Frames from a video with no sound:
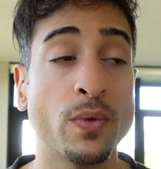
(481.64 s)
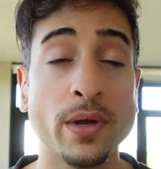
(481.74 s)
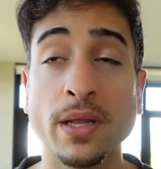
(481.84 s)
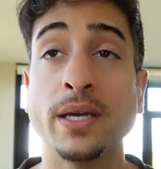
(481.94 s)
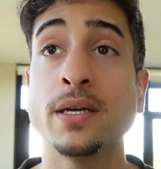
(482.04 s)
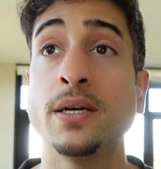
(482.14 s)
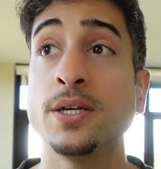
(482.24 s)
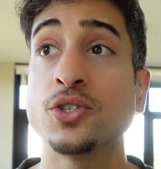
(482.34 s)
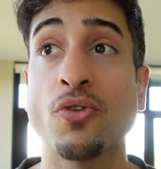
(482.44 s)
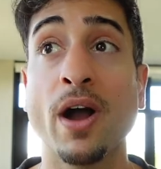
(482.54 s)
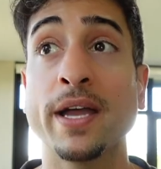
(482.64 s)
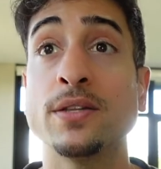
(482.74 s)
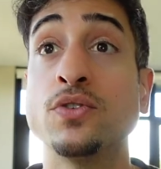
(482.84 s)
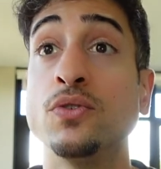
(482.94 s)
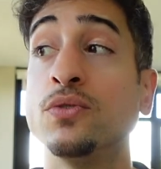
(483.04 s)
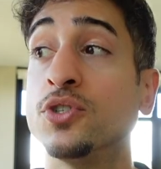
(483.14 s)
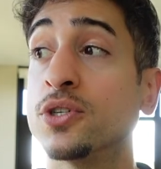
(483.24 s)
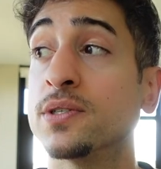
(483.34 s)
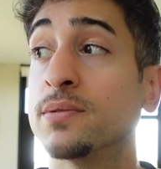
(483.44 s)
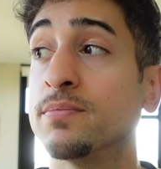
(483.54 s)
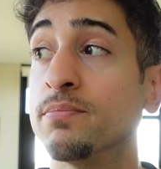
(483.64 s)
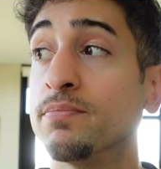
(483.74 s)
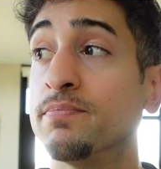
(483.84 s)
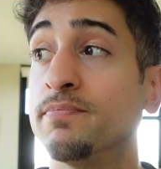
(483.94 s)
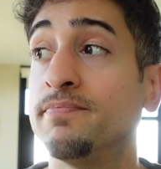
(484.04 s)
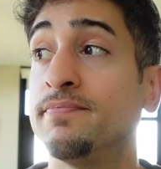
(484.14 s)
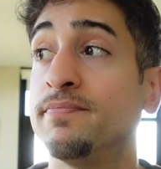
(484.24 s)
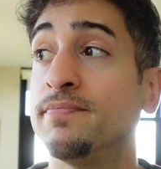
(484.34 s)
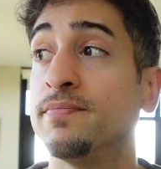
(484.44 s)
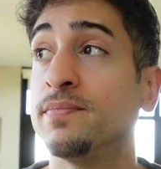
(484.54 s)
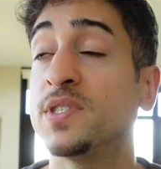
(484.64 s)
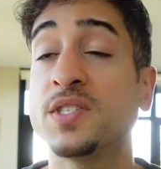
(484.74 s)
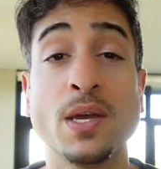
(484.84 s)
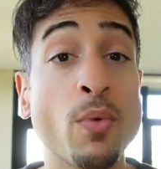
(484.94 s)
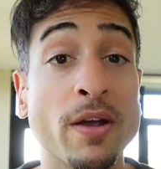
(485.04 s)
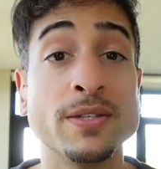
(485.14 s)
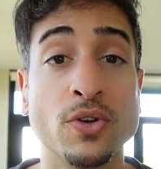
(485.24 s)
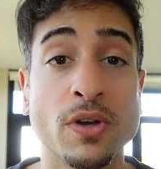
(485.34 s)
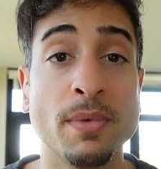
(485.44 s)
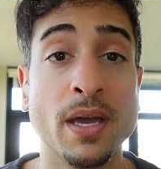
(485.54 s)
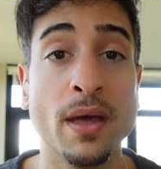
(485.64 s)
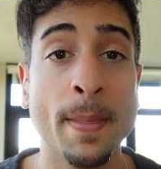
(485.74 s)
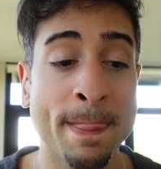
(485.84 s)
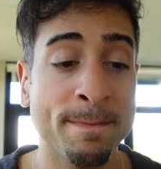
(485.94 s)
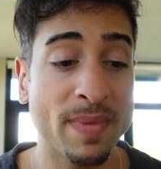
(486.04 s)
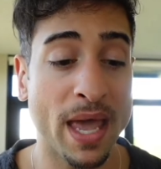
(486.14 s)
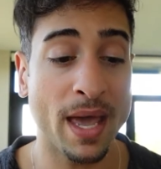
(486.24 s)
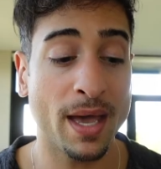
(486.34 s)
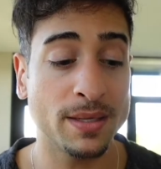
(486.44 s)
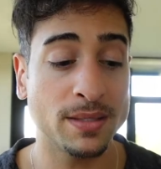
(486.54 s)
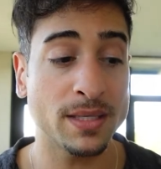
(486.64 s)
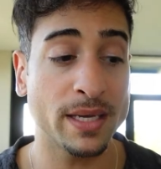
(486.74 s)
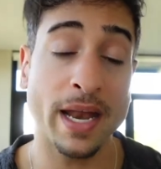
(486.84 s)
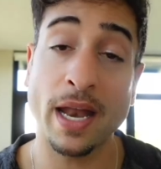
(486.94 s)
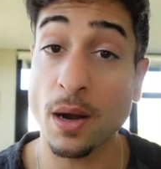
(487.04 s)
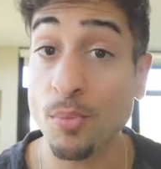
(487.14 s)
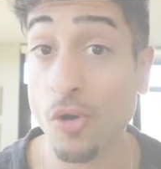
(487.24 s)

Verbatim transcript: really trying to just see where it took me, and it ended up